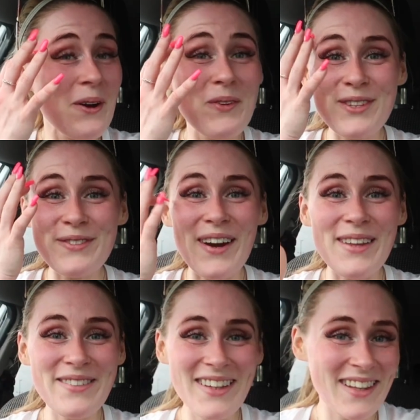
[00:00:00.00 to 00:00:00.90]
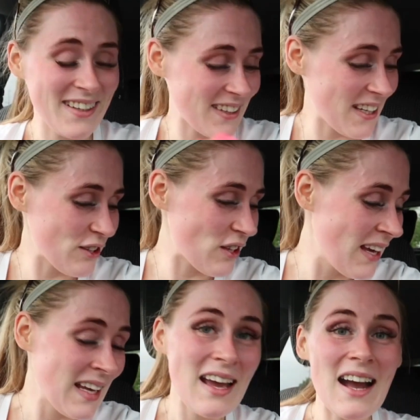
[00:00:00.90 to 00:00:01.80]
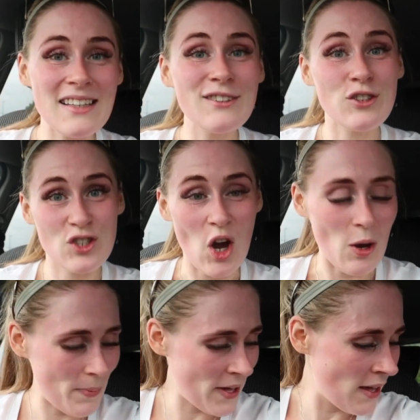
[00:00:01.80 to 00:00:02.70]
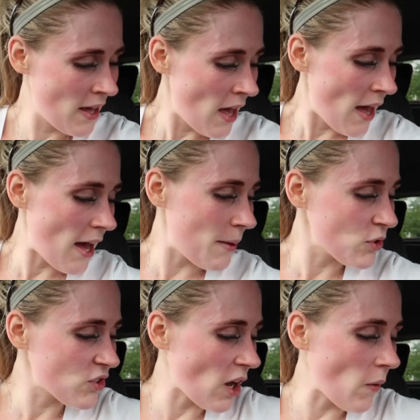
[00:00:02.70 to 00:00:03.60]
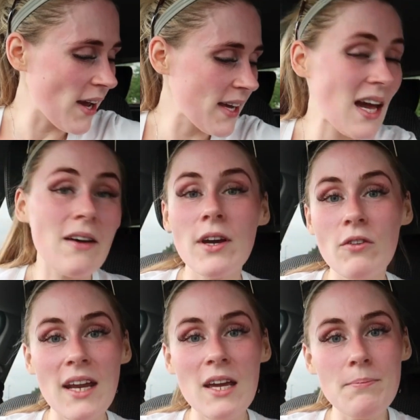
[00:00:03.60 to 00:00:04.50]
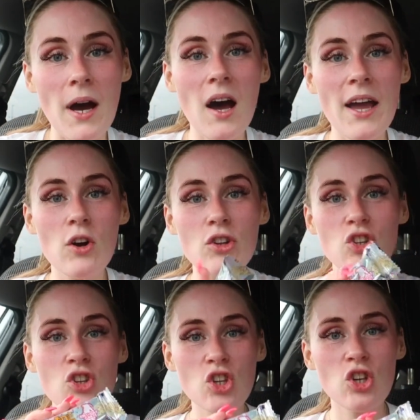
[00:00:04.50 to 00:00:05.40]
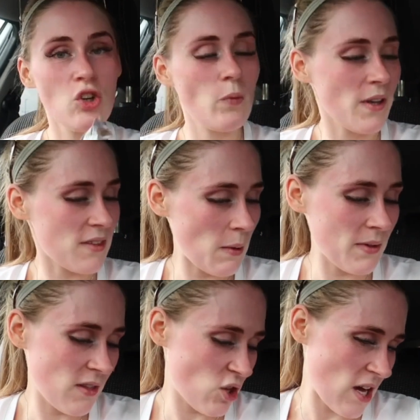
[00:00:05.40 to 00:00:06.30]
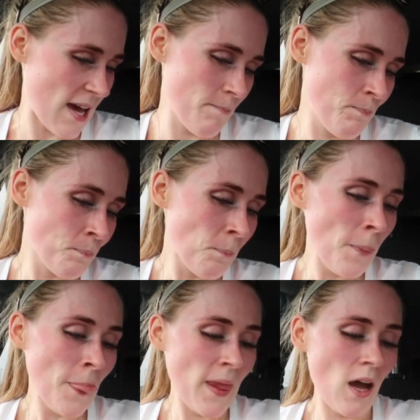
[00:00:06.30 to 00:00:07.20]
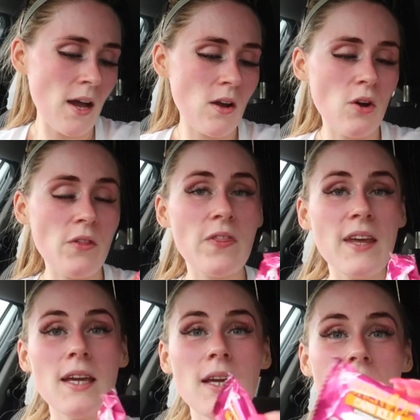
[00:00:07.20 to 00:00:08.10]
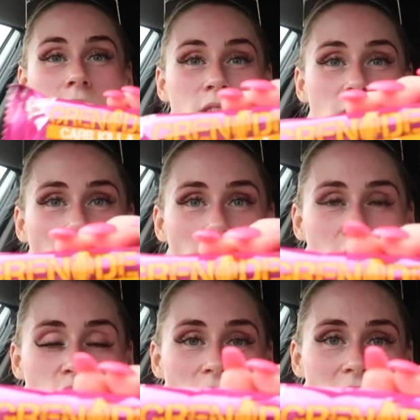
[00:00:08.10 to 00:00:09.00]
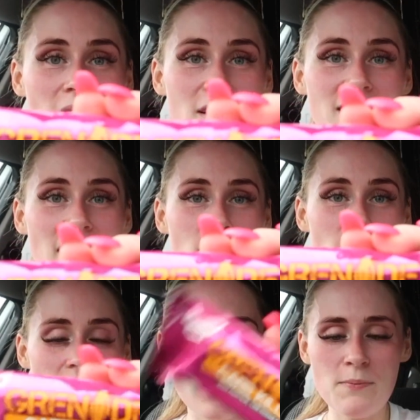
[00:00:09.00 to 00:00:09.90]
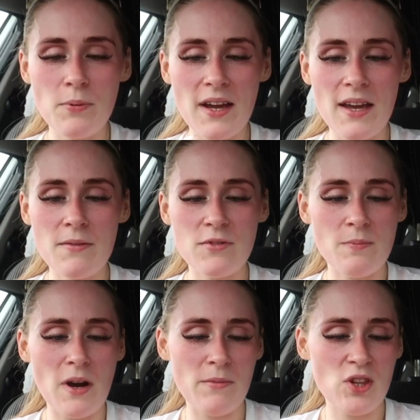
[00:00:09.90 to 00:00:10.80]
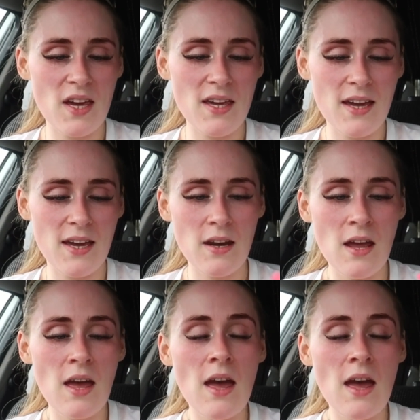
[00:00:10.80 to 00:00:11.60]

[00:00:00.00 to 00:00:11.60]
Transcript: which is fine. The main thing is I didn't, I didn't stop. Um, so I'm gonna have a grenade bar. I got two whilst I was in the gym. I got the dark chocolate and raspberry, don't mind me shaking,